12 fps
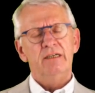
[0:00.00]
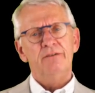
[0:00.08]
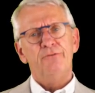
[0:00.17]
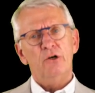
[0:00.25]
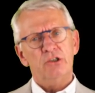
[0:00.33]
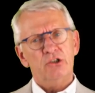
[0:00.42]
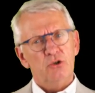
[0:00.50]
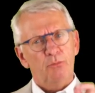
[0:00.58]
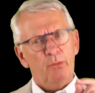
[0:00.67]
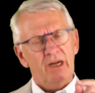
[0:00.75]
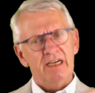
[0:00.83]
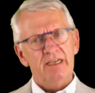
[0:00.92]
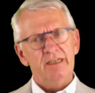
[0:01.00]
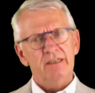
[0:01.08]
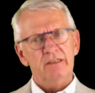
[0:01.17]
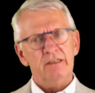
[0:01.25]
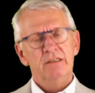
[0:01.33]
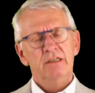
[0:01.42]
for a
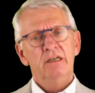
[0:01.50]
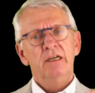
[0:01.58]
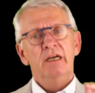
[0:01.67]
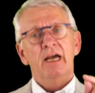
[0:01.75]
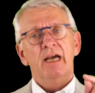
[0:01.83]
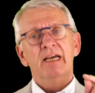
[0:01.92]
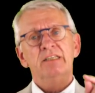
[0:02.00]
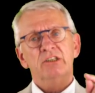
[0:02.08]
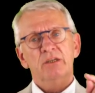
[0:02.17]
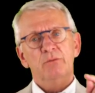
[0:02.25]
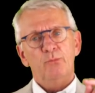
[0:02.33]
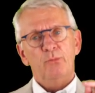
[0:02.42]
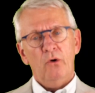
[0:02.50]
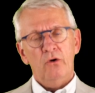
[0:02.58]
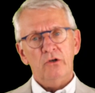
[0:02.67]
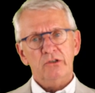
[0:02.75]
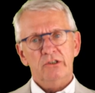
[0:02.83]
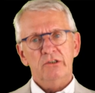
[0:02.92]
supplier, it's
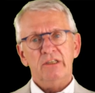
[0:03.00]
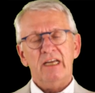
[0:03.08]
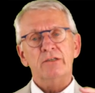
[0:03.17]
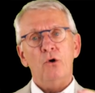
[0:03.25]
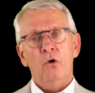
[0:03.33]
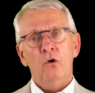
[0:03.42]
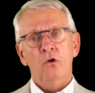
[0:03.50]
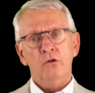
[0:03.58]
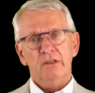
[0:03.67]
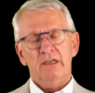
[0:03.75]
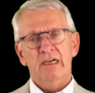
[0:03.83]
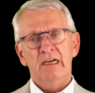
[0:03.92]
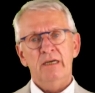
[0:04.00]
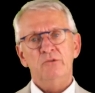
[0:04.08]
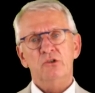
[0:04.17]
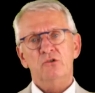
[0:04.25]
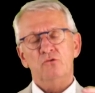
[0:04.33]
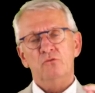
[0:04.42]
important at all
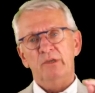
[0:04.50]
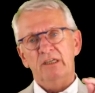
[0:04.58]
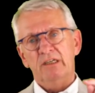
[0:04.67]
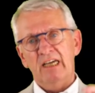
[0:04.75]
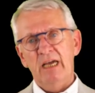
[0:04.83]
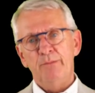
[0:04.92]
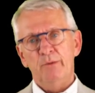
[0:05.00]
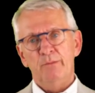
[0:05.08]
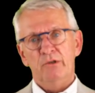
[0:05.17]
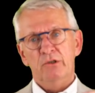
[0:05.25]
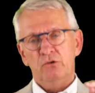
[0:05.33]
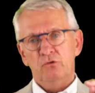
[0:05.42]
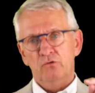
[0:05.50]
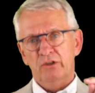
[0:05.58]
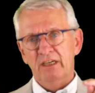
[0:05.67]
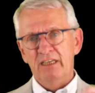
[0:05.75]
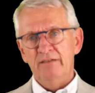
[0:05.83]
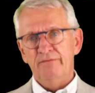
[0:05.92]
times to be capable to
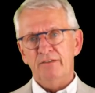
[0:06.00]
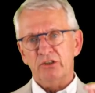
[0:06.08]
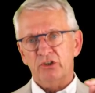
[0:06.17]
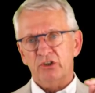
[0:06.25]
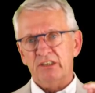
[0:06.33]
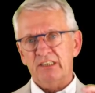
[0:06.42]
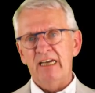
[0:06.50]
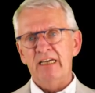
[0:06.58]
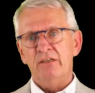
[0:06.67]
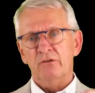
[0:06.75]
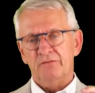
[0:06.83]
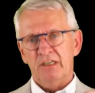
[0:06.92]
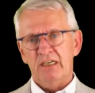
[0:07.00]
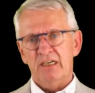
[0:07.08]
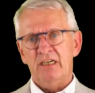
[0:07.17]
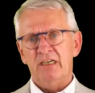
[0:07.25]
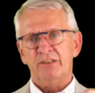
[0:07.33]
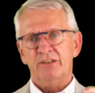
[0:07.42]
deliver
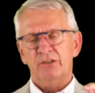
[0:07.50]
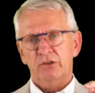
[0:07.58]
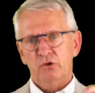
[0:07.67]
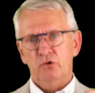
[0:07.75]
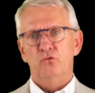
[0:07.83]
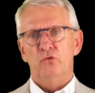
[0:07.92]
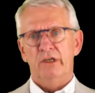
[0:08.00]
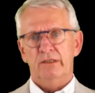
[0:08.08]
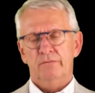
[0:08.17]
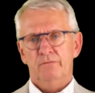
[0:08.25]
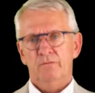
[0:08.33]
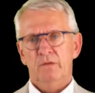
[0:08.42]
state-of-the-art tooling.